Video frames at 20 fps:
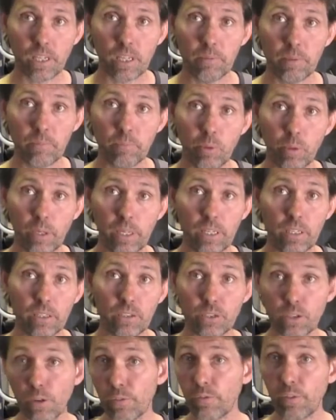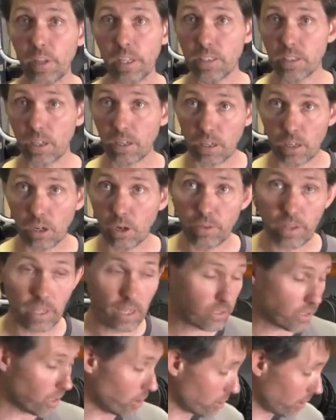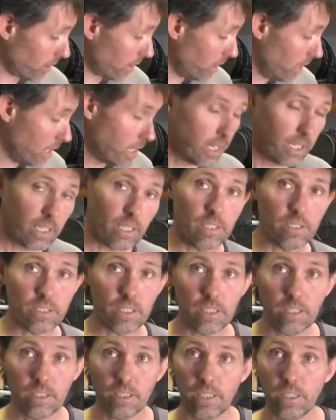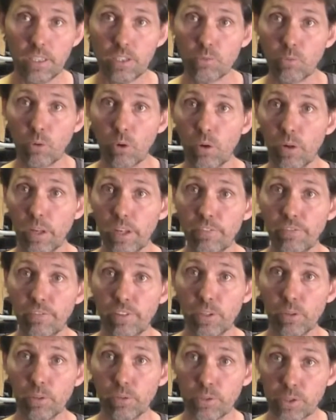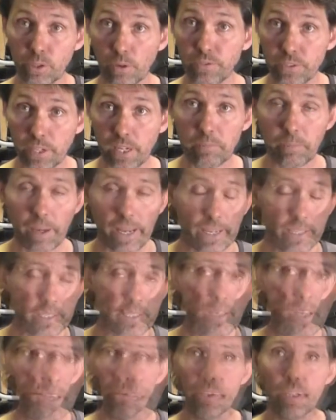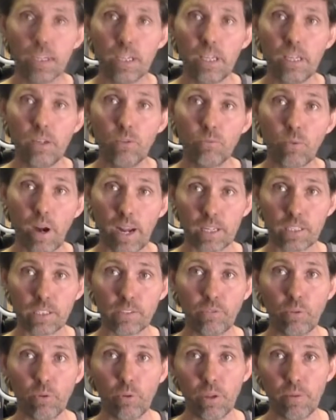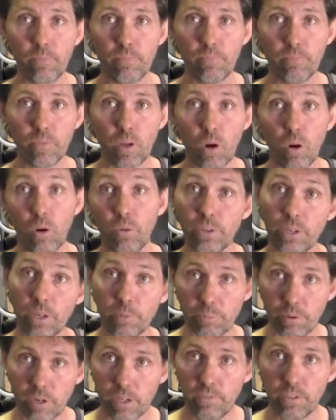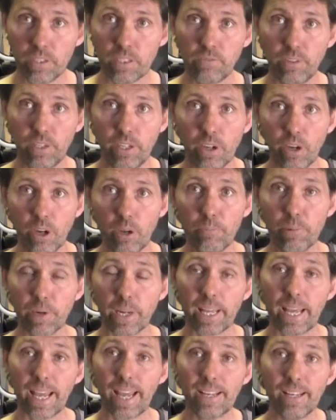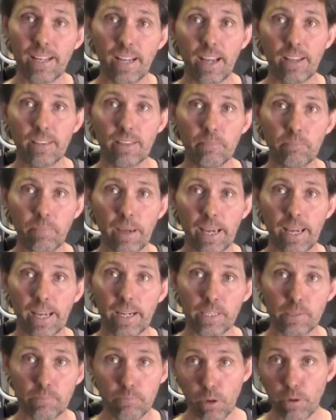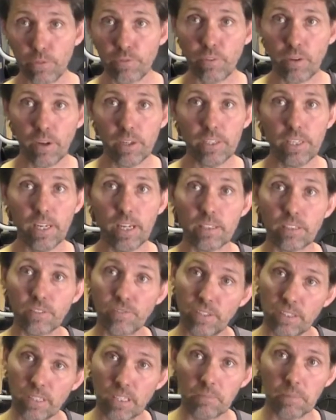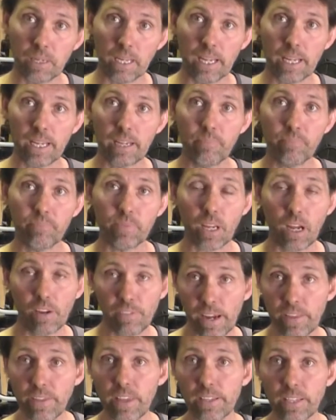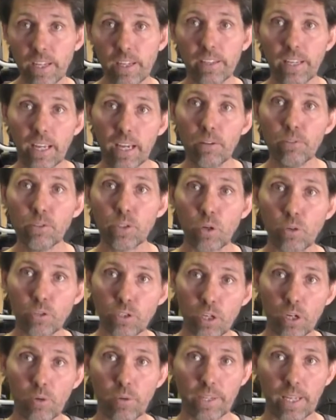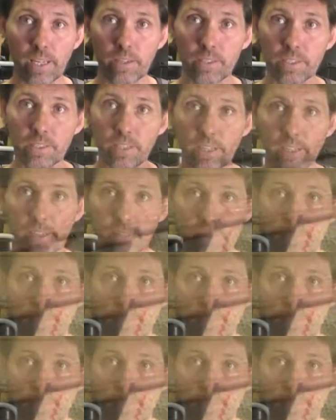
I'm going to be putting soft things like clothing, etc. is in these Royal Enfield soft saddlebags. I put the racks for them on in a previous video, but I hadn't had the bags modified yet to fit the Himalayan. I've had that done now, so I'll show you what that looks like.